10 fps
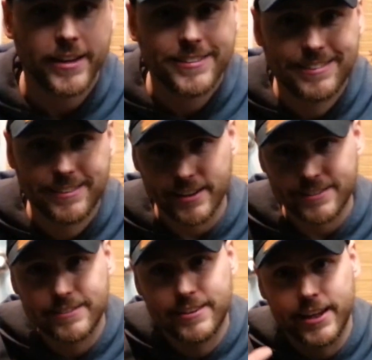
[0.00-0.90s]

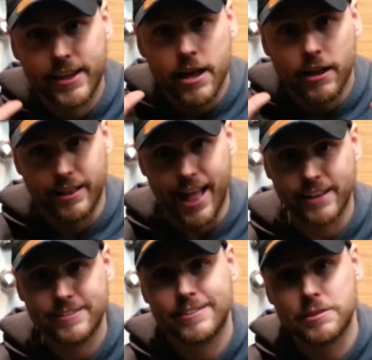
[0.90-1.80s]
Since the
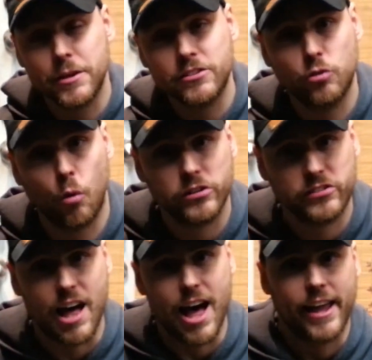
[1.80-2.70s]
Lat Smith
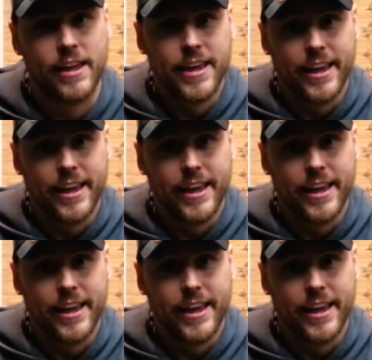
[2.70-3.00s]
Dorsi